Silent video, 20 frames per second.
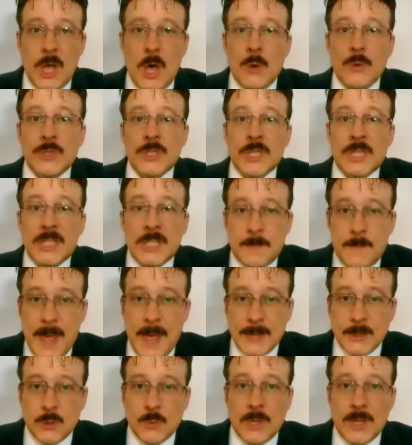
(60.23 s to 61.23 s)
shows, the
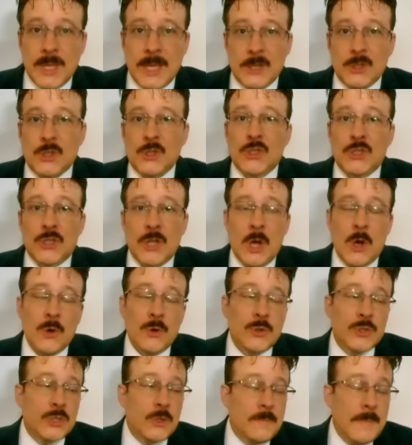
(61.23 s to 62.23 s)
special edition
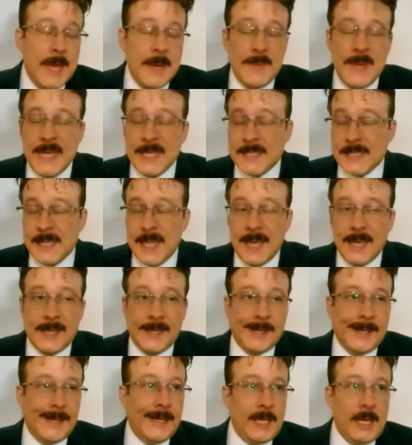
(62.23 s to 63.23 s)
shows. So maybe it's
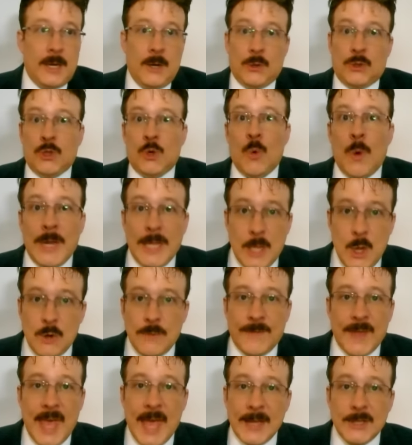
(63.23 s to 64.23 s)
like, you know, 20
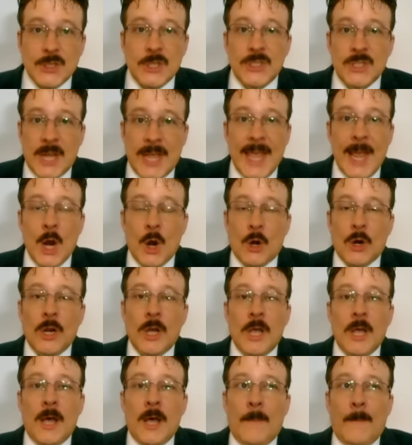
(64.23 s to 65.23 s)
notifications a year.
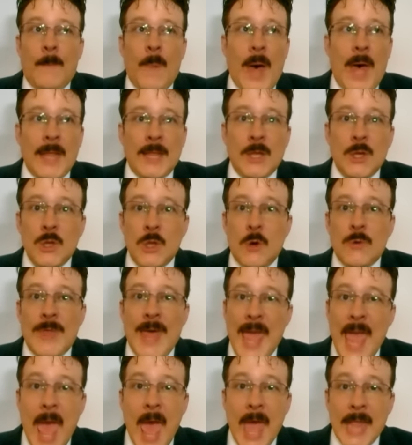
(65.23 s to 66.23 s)
But, you know,
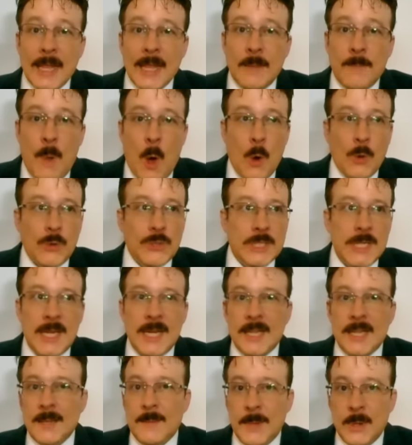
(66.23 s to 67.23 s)
they get
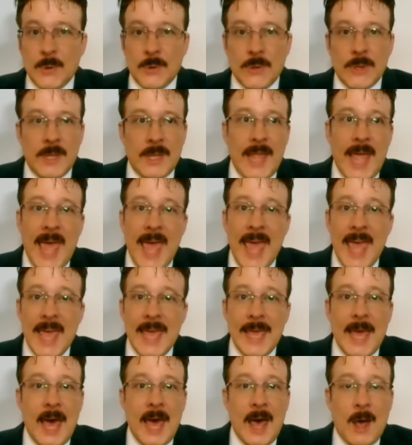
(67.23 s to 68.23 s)
posted in the middle of the
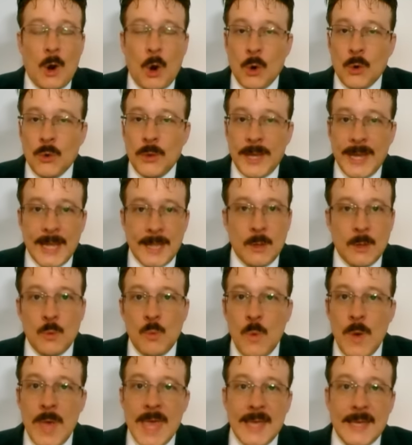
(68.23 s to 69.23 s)
day, early in the
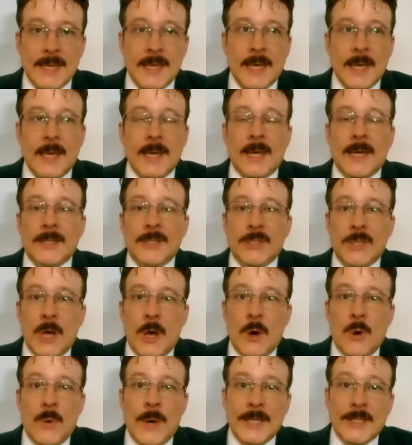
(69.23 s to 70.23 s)
week.
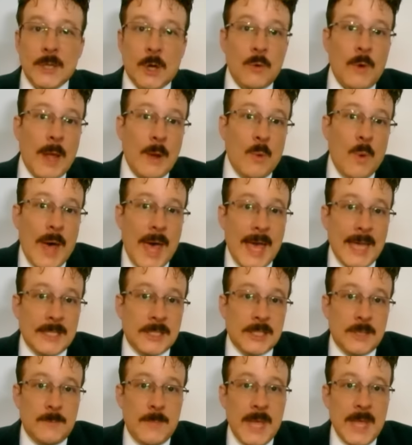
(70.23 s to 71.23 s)
So it's a great way
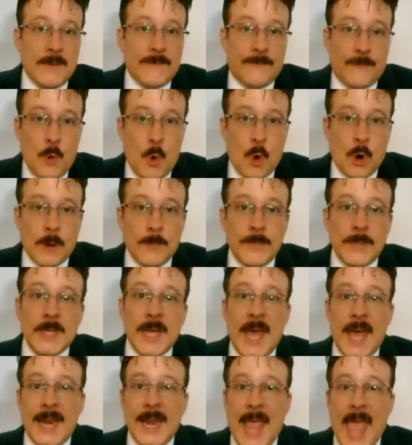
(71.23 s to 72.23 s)
to be
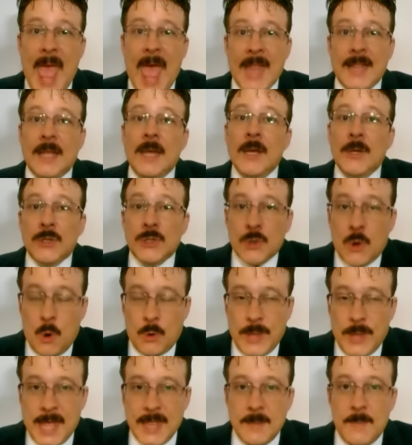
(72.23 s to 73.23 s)
informed. And again,
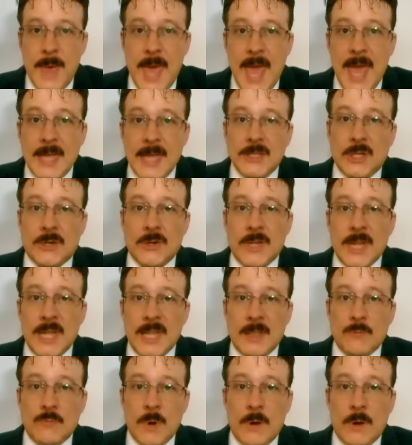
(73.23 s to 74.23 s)
scroll down the page
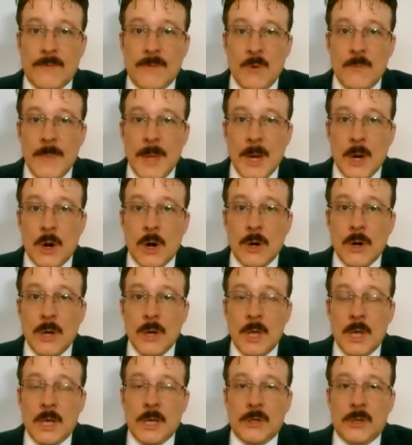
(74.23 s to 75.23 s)
underneath the Rearview
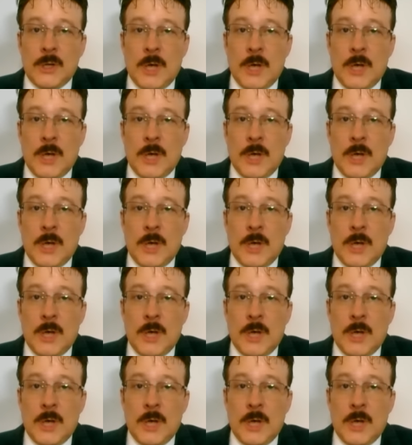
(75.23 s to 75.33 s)
Mirror